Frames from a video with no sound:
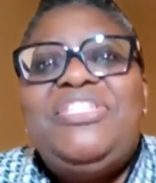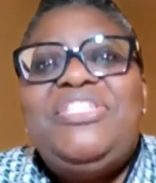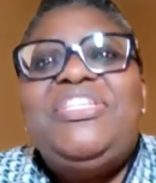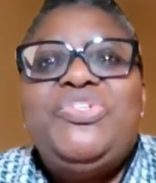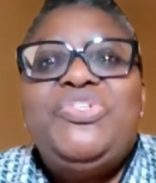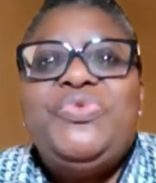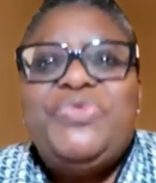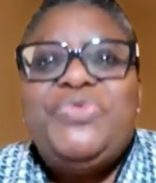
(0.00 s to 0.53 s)

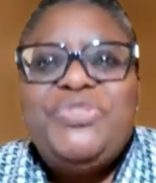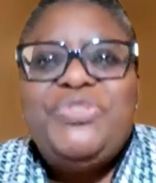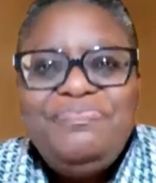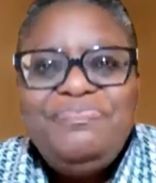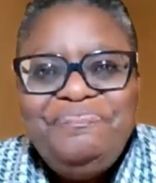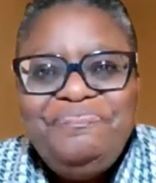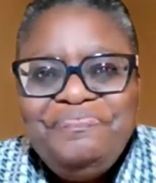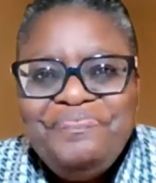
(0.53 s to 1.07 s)
teenagehood
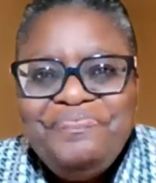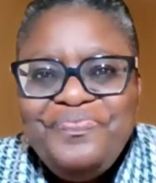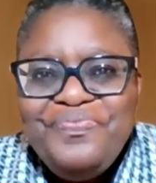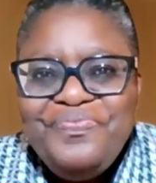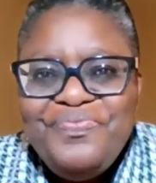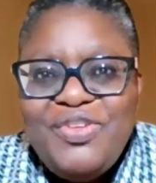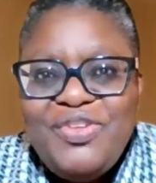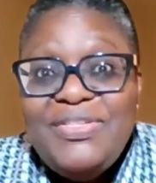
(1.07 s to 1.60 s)

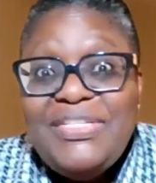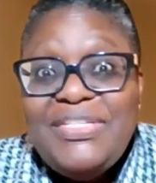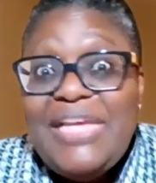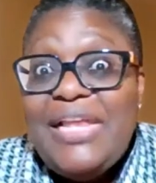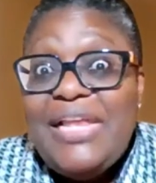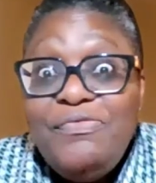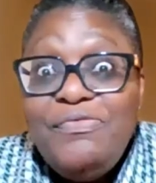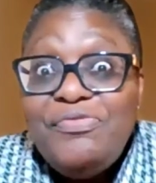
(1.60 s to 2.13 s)

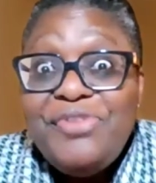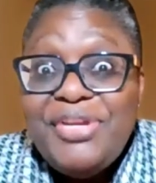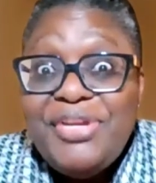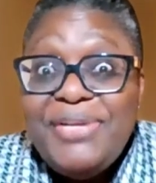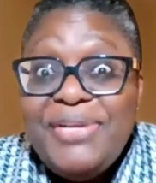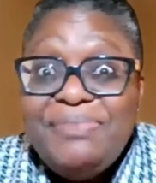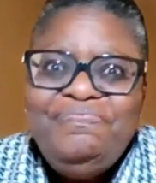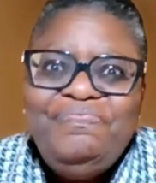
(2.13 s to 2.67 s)
because I love
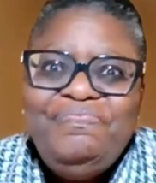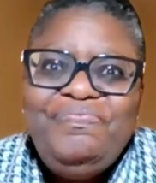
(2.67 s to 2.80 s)
reading.